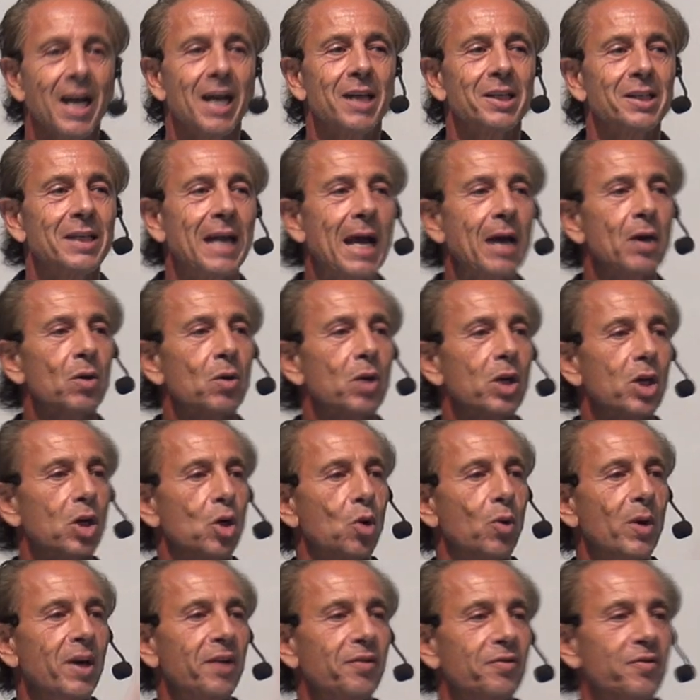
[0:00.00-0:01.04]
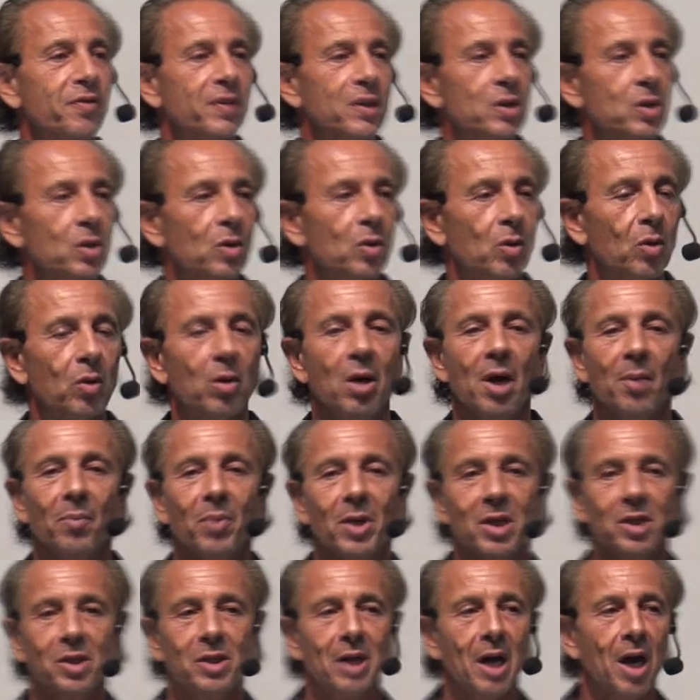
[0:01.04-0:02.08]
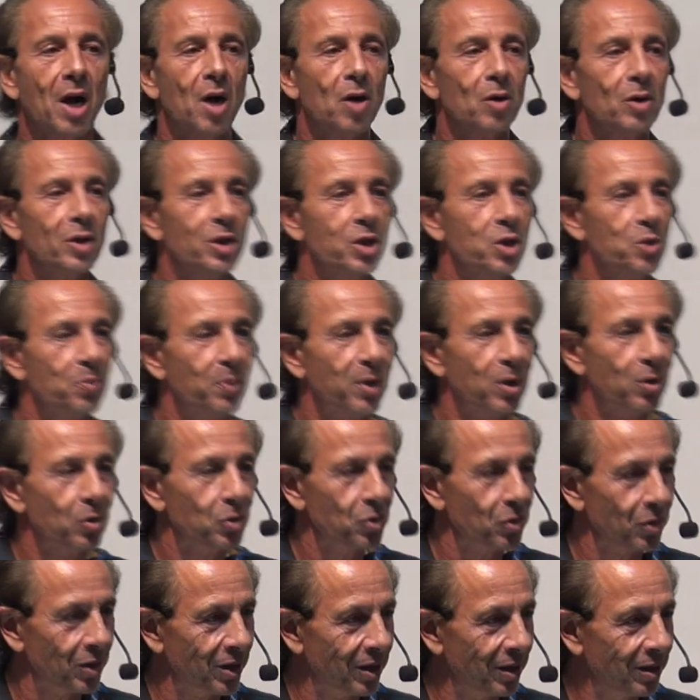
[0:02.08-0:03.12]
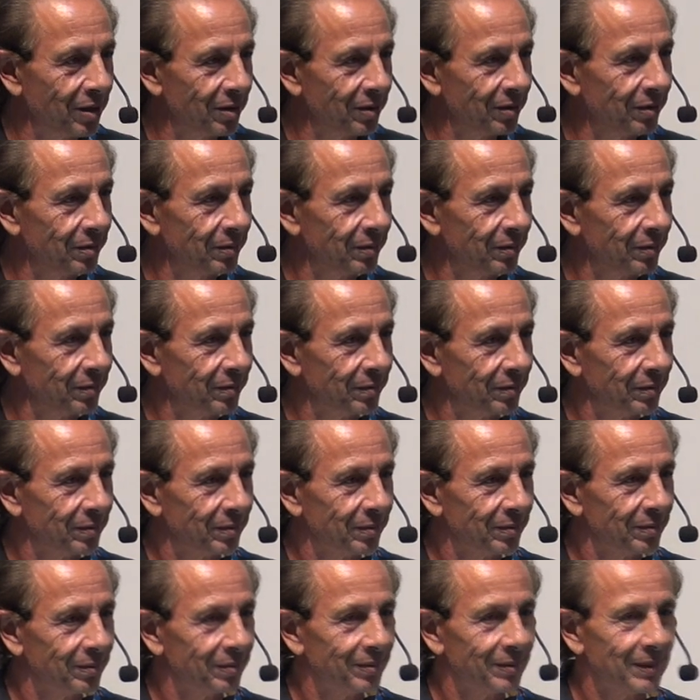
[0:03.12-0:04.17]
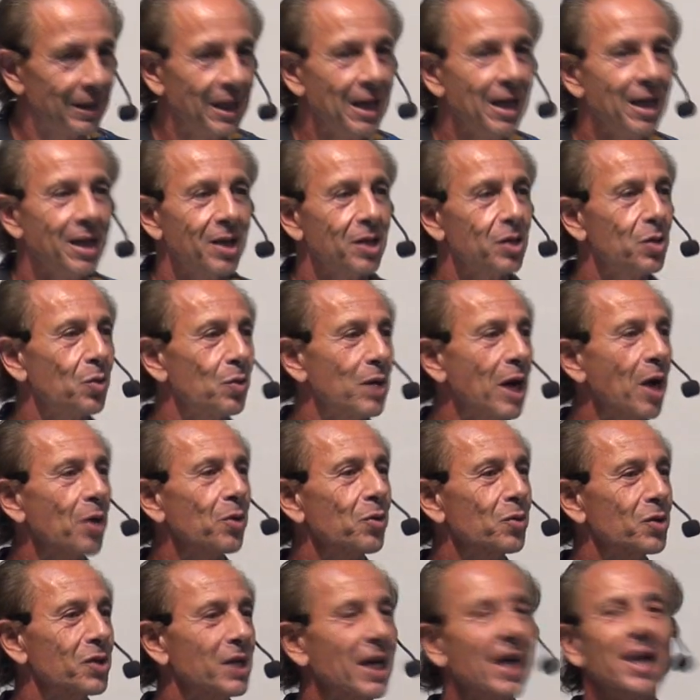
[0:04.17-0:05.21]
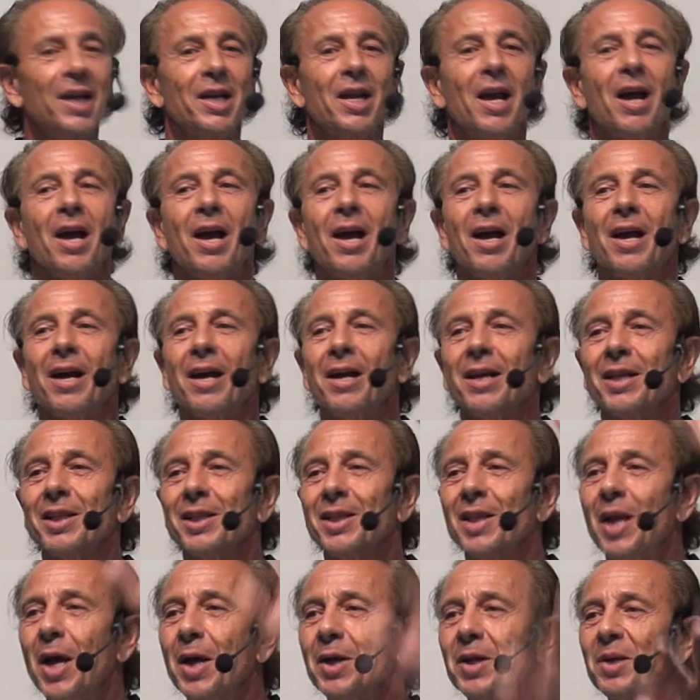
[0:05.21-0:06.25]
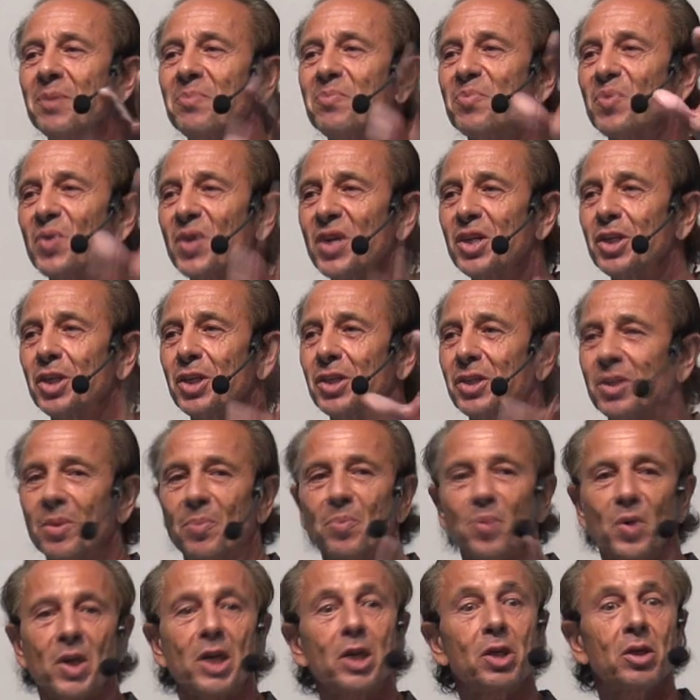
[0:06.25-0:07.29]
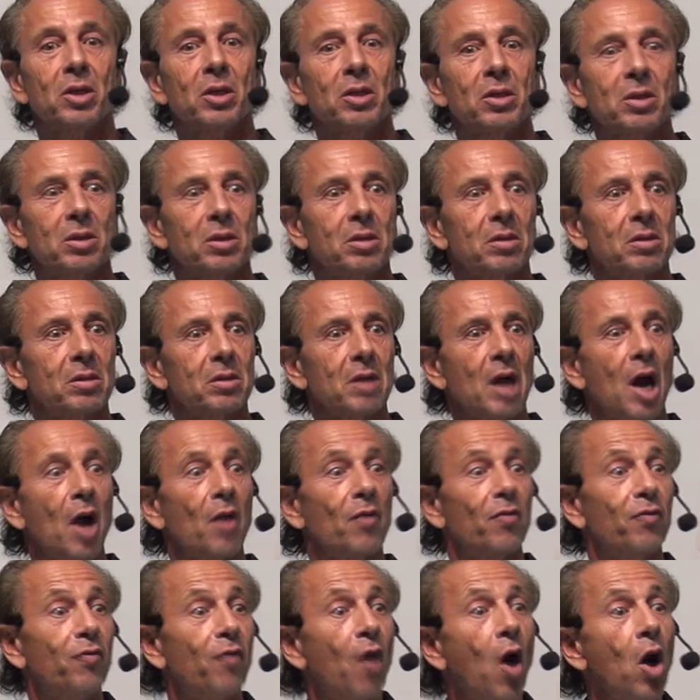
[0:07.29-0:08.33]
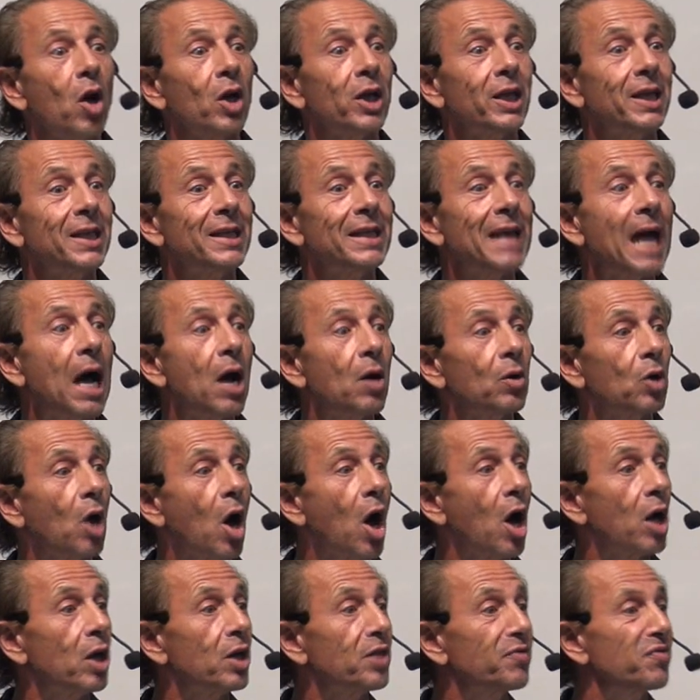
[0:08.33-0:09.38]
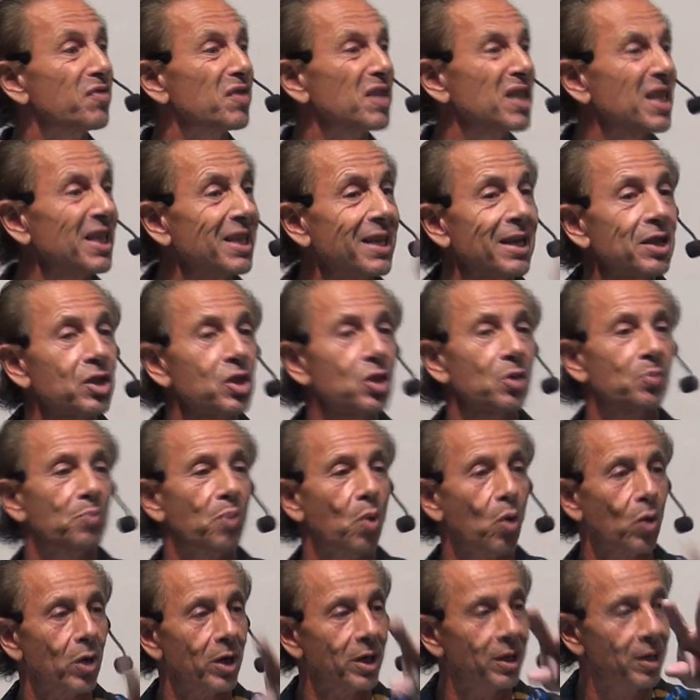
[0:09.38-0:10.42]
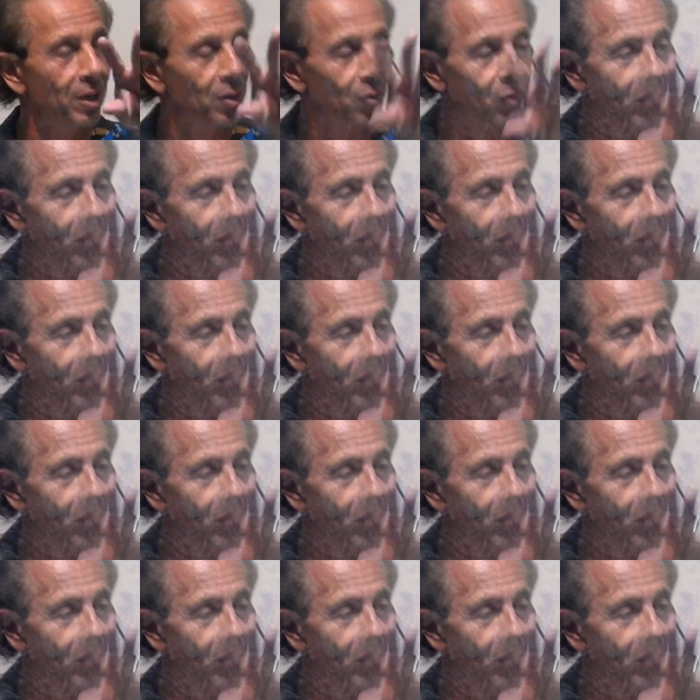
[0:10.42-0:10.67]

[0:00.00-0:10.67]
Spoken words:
It's not only the queen physical, but it's the harlot spiritually. So now they're saying London Bridges, the bridges are falling down, all everything that's supporting it